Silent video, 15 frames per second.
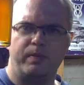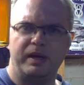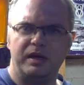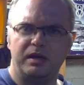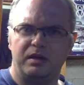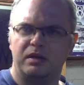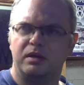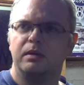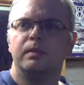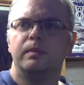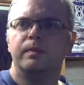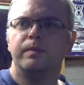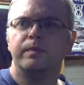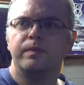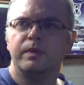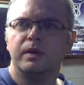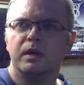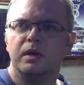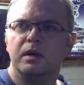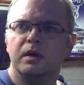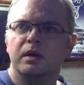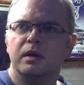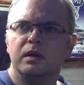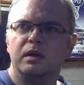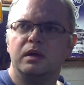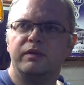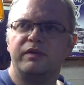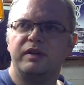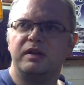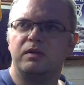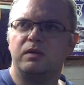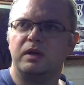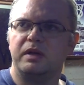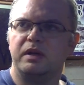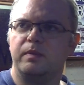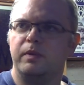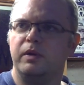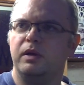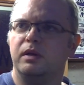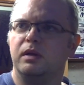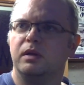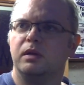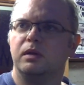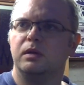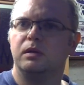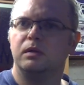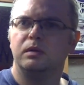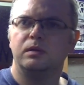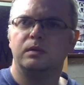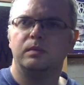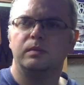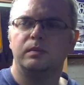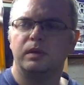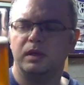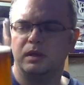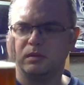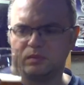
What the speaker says: beers, the fizzle disappears. But